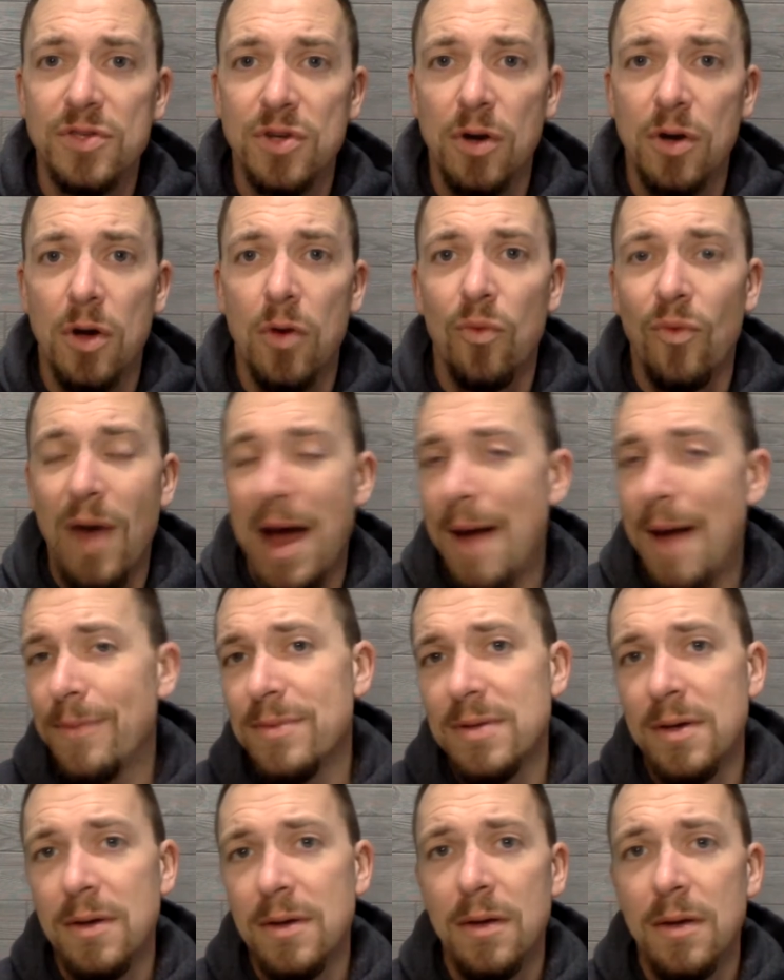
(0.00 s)
are all
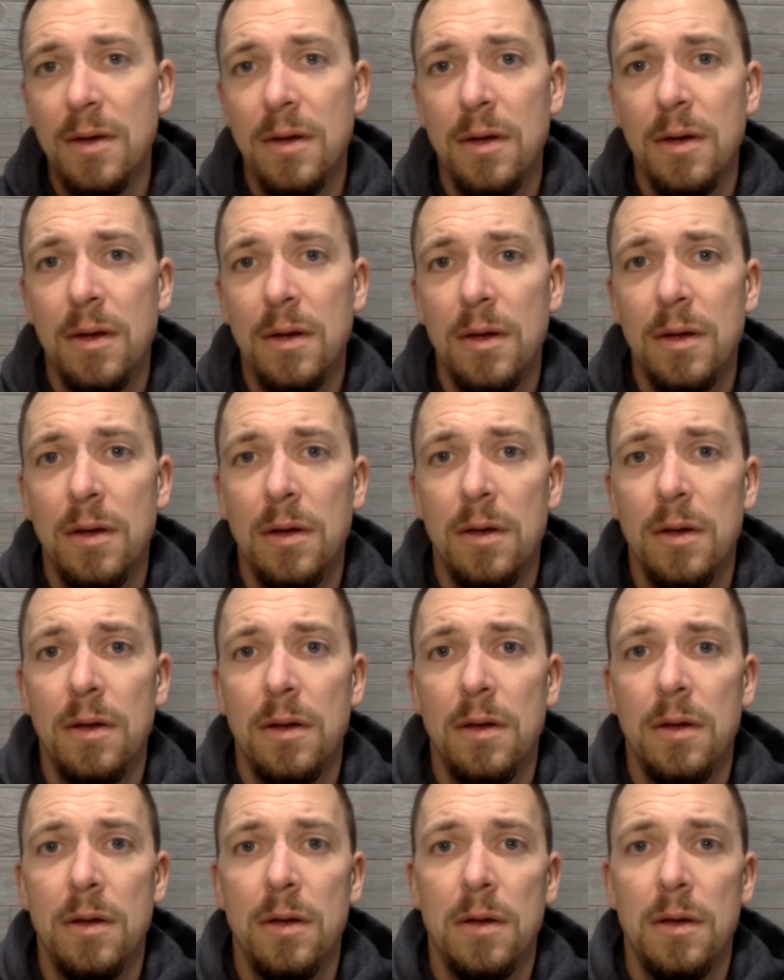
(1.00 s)
wrapped.
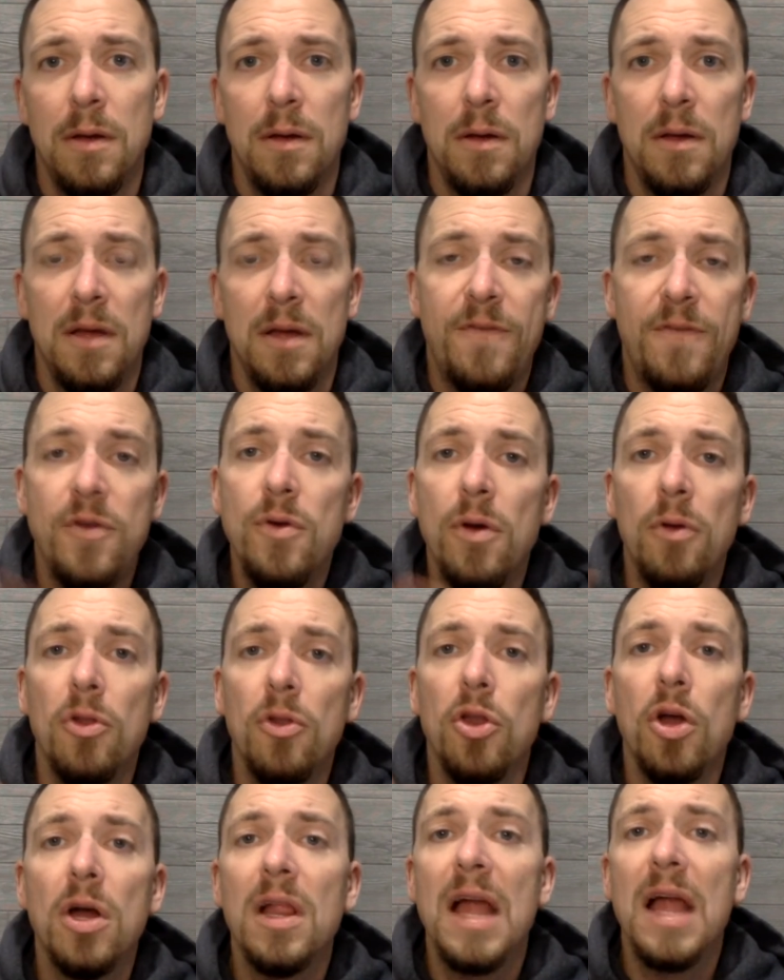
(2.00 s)
If you
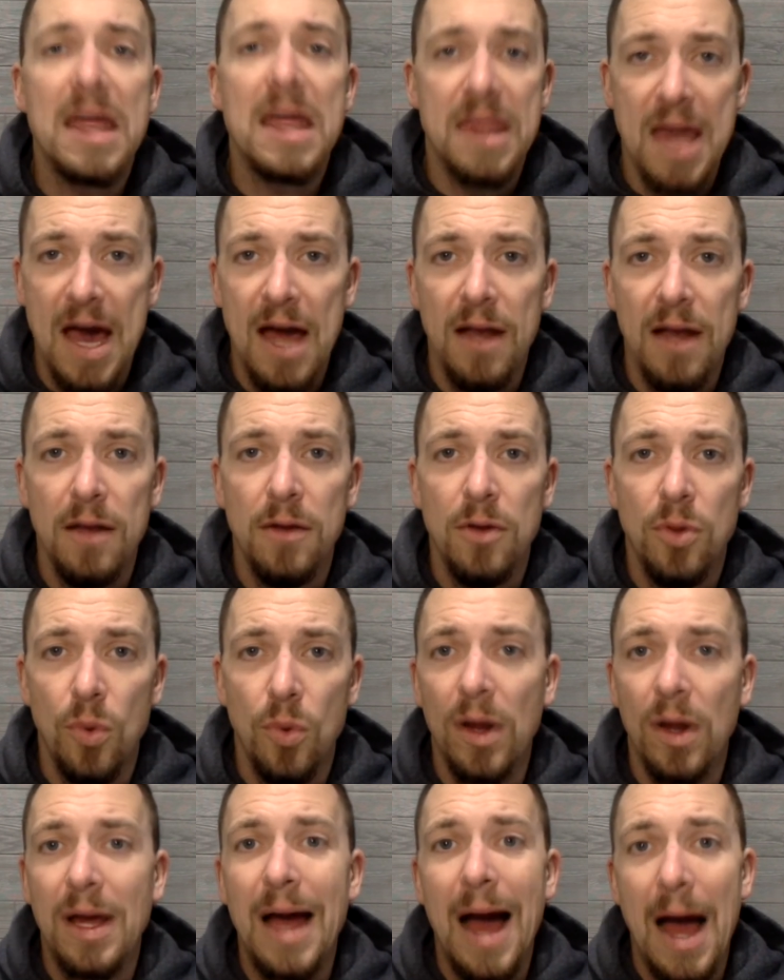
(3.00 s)
don't look like that,
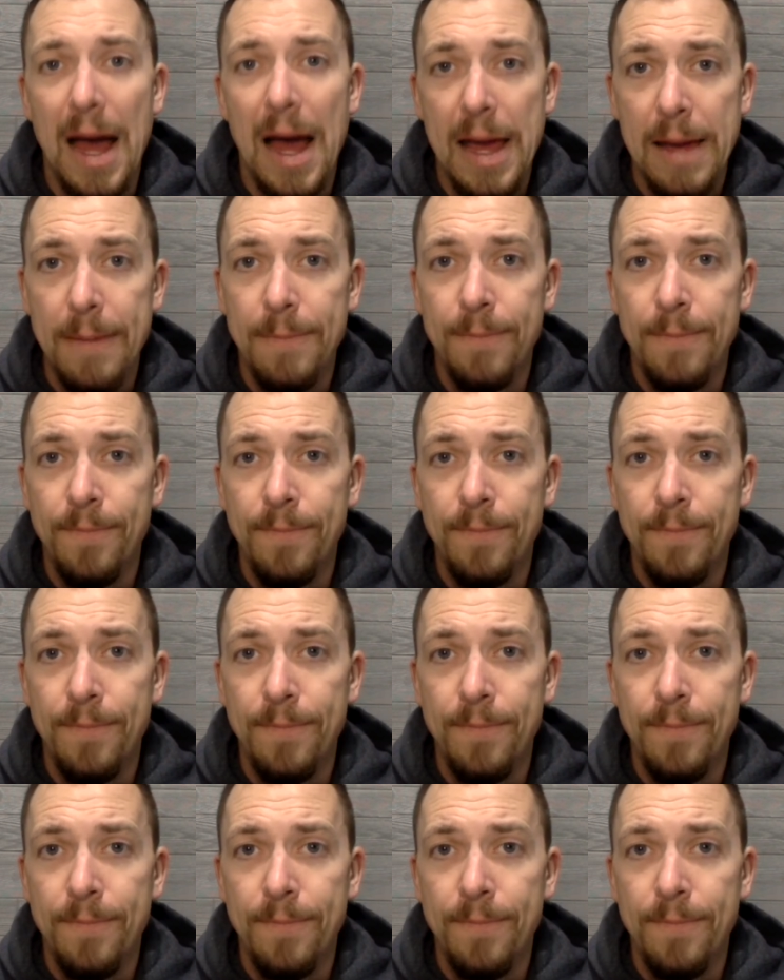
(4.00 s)
you're a guy.